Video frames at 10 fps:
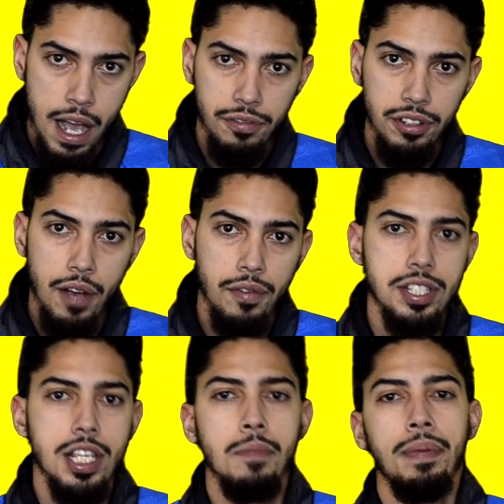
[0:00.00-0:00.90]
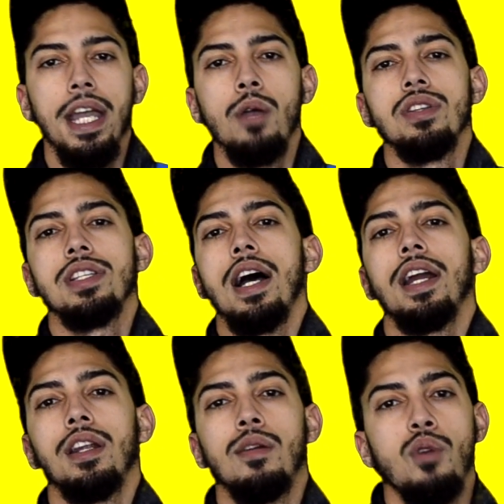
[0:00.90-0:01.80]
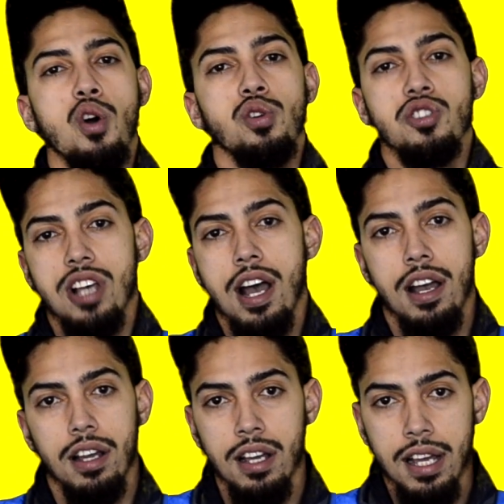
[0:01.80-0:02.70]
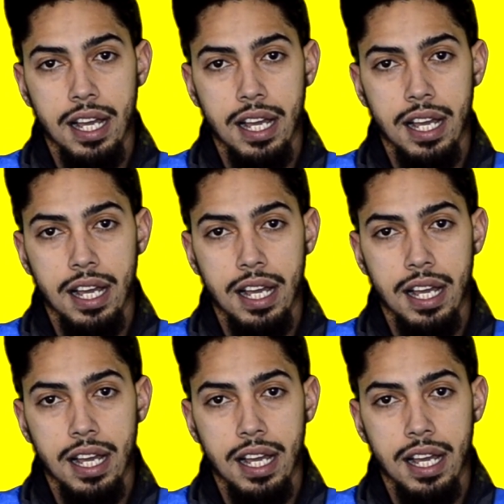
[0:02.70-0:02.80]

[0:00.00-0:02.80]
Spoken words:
Have you ever seen pain reside in a mortal's eye?